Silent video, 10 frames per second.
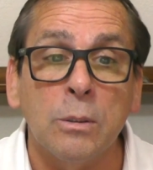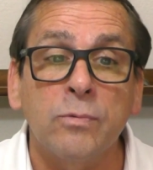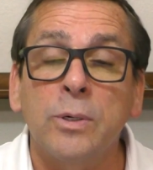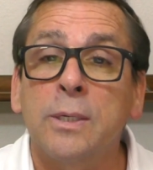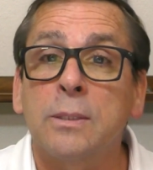
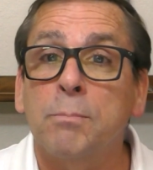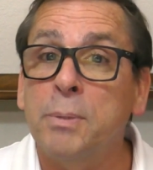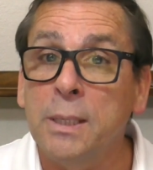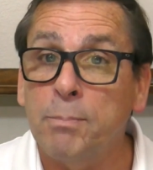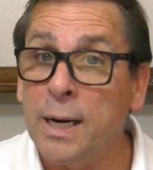over at
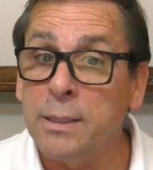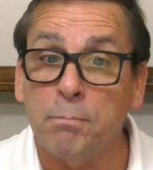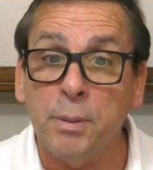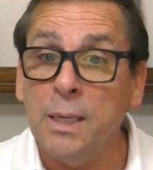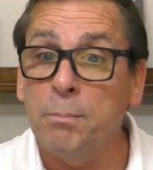by the
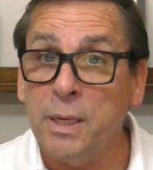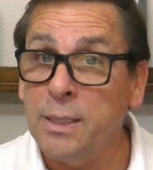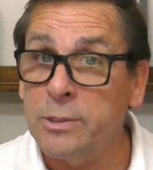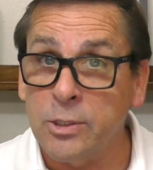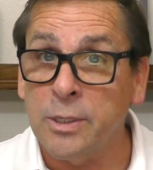
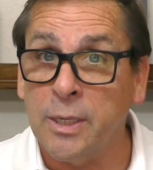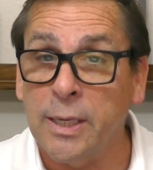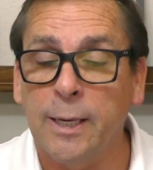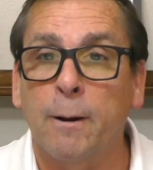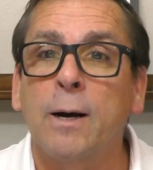
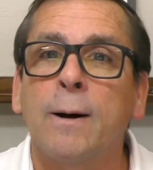BBC,